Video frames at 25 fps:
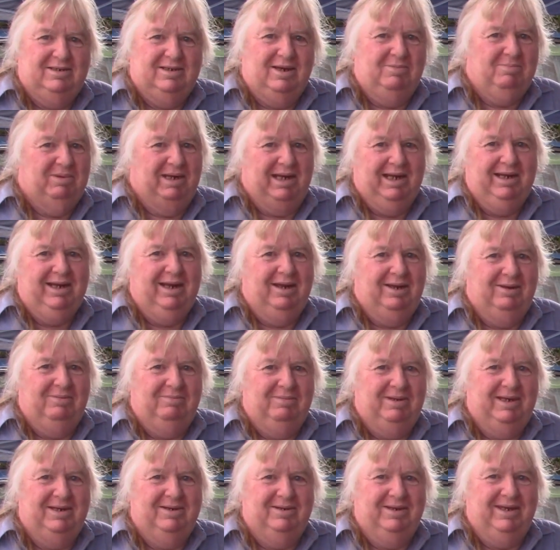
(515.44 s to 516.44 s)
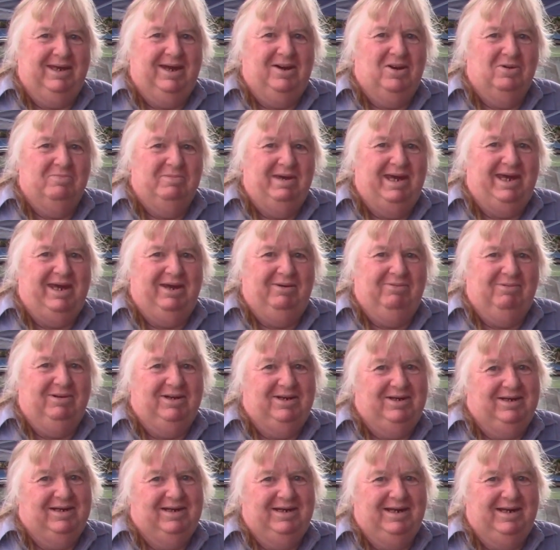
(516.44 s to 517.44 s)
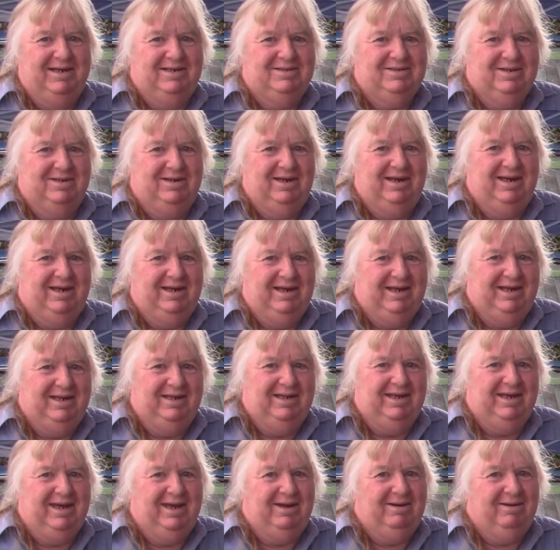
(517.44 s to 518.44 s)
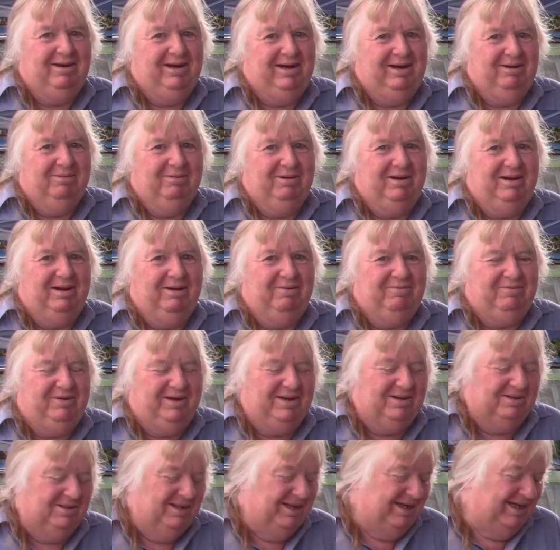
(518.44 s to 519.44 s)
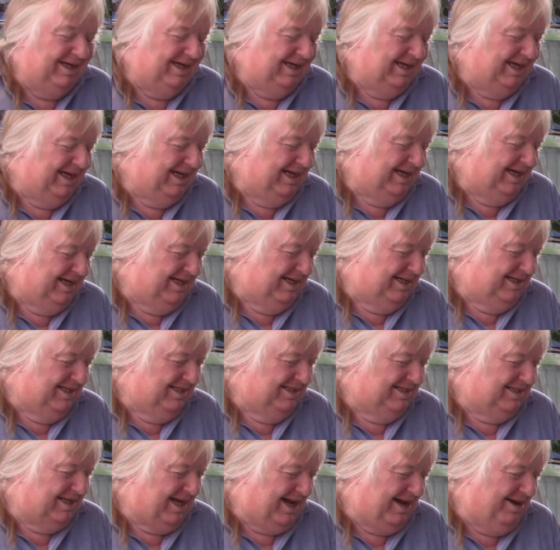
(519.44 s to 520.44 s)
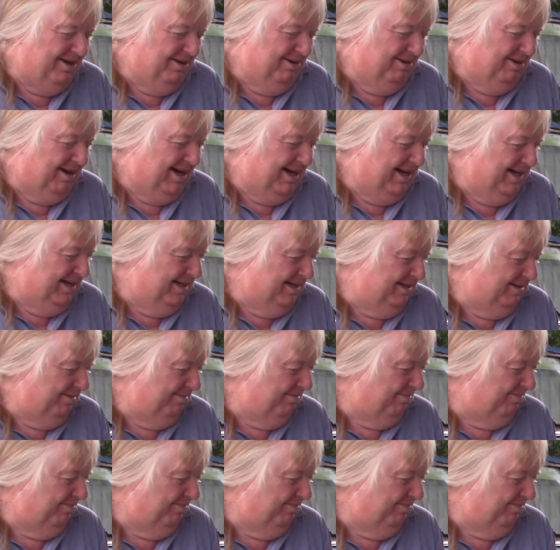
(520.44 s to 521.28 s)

somebody, me or the old man, weren't sort of in the area where it fell. So